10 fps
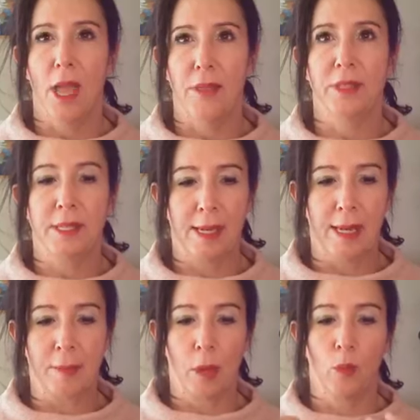and the
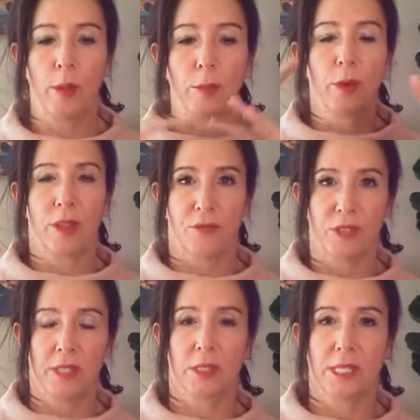team, and we bring the
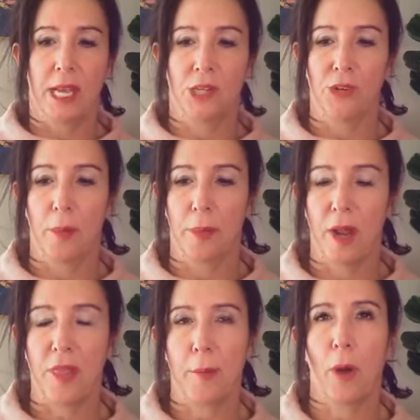facilitation. But I
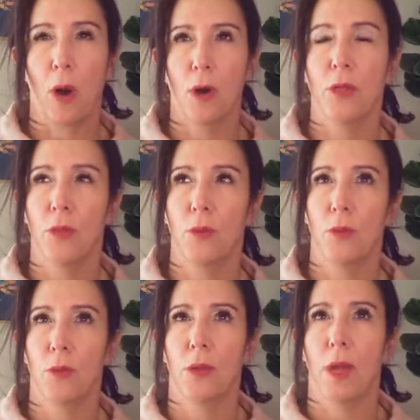think part of the
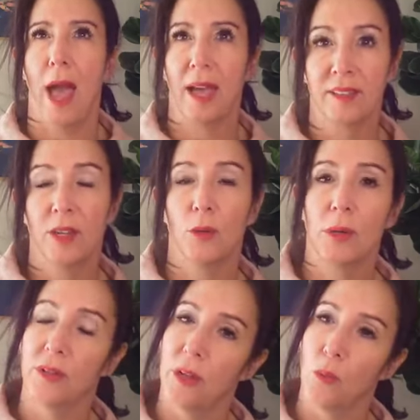the accidental
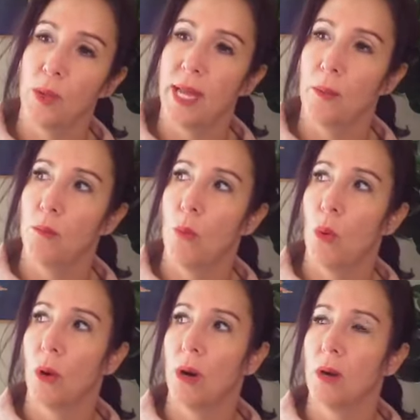reason we get
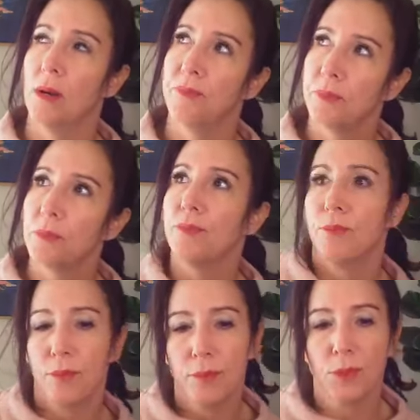more
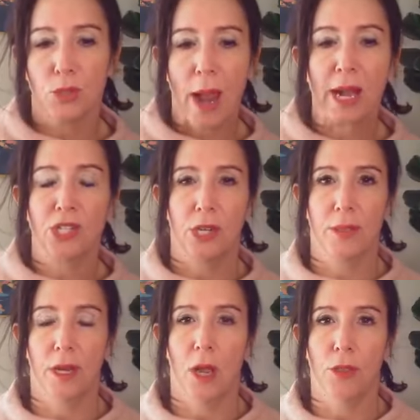traction
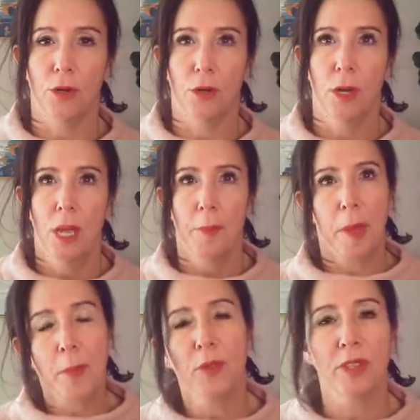than other
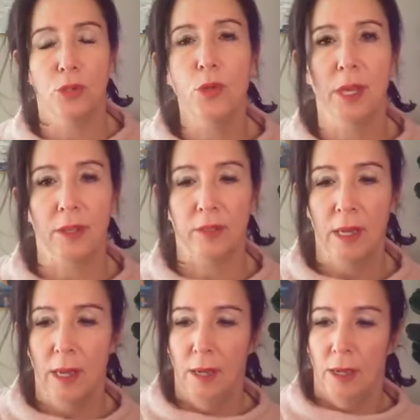people that do this
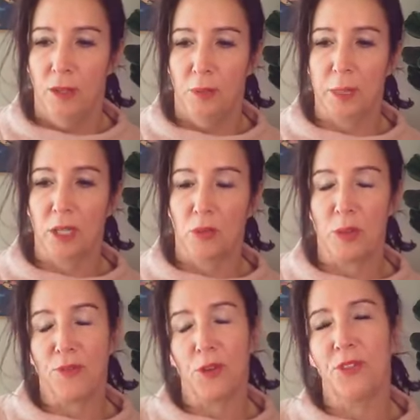is because we
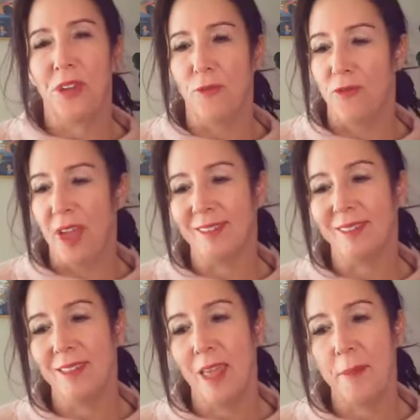first invest
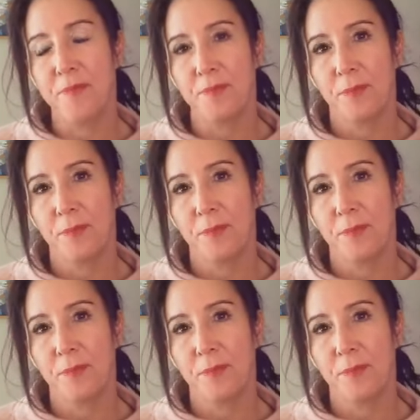in them